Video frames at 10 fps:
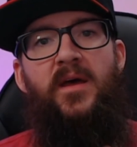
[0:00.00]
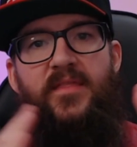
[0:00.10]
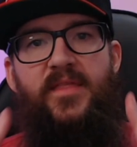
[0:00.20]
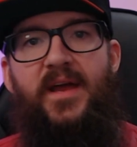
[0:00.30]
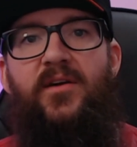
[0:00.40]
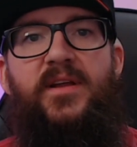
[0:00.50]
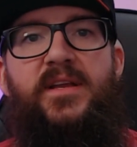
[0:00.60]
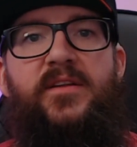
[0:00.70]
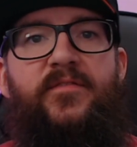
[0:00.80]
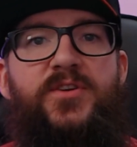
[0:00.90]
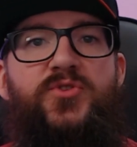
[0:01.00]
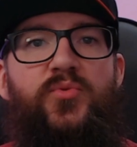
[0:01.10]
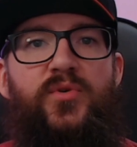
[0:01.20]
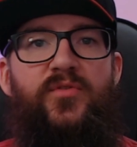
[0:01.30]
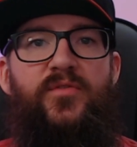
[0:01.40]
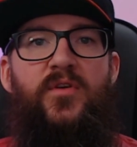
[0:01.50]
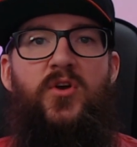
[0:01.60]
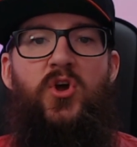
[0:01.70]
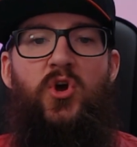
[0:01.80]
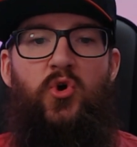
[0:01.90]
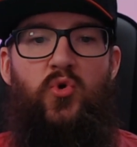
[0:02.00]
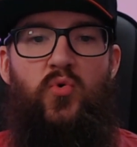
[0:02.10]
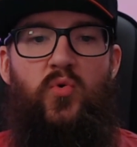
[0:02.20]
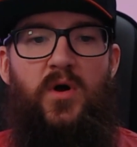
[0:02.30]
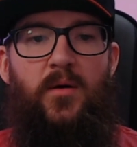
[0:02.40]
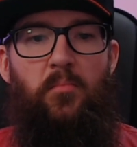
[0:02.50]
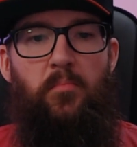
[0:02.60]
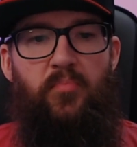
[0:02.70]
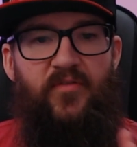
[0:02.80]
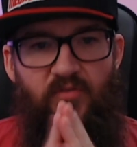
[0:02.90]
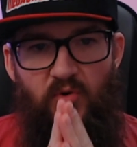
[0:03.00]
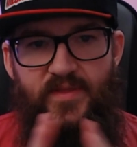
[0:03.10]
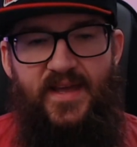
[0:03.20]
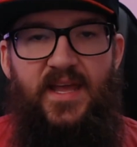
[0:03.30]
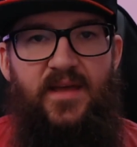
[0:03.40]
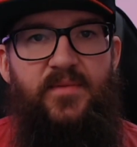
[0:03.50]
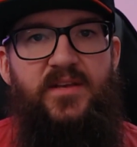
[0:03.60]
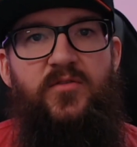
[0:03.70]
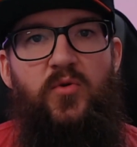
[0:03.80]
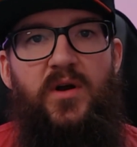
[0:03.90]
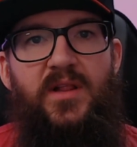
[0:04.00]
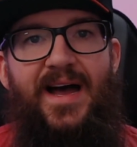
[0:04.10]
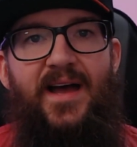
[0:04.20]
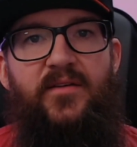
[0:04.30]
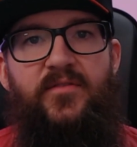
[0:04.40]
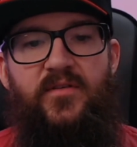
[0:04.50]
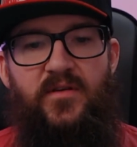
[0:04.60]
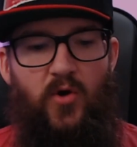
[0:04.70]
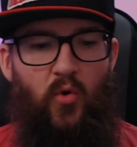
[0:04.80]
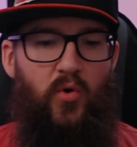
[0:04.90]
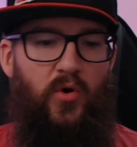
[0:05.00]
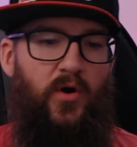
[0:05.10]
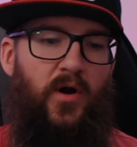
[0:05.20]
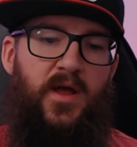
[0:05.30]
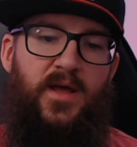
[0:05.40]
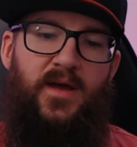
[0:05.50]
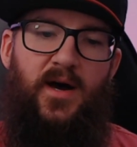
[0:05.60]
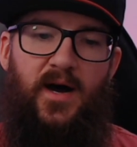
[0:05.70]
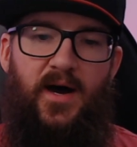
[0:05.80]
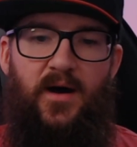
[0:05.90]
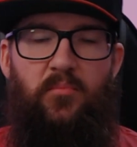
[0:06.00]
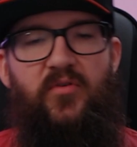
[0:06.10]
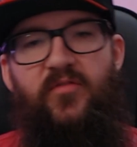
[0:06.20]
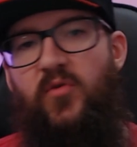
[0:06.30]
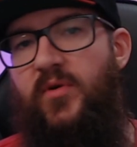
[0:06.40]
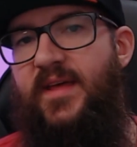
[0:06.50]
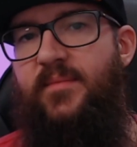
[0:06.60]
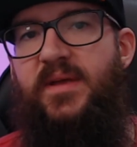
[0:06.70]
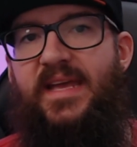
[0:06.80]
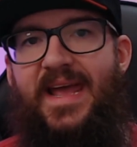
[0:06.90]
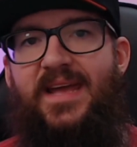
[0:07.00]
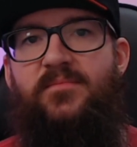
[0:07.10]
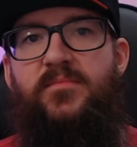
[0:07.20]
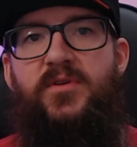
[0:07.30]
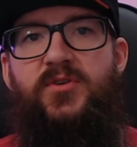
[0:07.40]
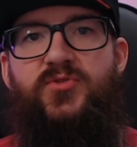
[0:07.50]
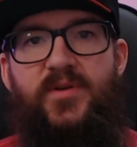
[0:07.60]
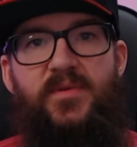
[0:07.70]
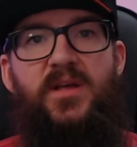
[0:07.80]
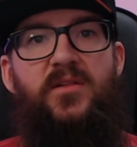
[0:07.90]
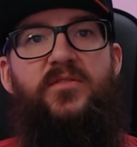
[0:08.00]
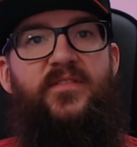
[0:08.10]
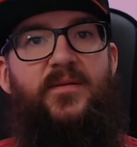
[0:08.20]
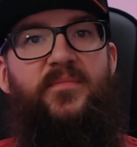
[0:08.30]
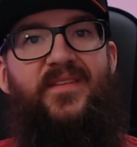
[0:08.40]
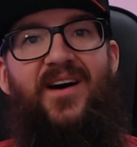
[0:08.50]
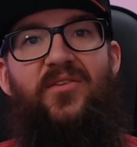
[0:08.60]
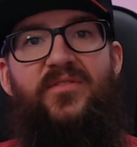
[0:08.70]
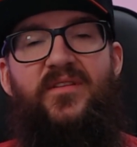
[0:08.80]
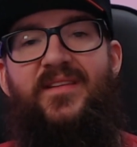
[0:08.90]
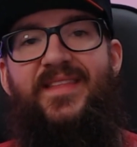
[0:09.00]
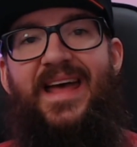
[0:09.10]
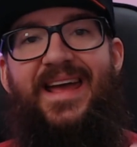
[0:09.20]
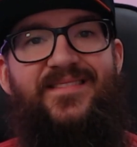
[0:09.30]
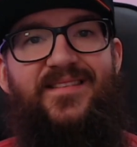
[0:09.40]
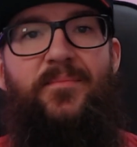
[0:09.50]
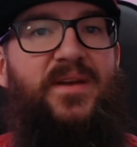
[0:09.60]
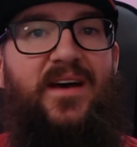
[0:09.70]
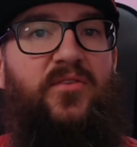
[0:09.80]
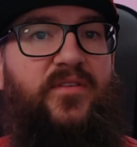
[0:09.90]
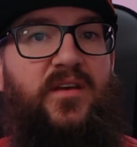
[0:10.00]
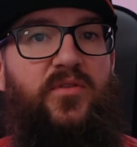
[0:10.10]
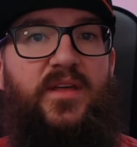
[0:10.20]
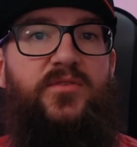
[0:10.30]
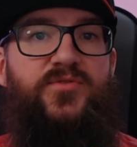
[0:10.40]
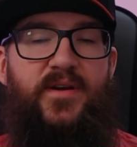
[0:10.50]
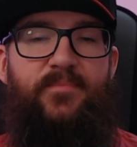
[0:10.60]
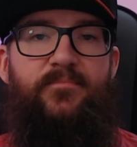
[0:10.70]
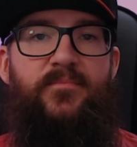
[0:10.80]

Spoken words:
They are individuals who, before they came into our lives or before they became dream killers themselves, they had somebody else kill their dream.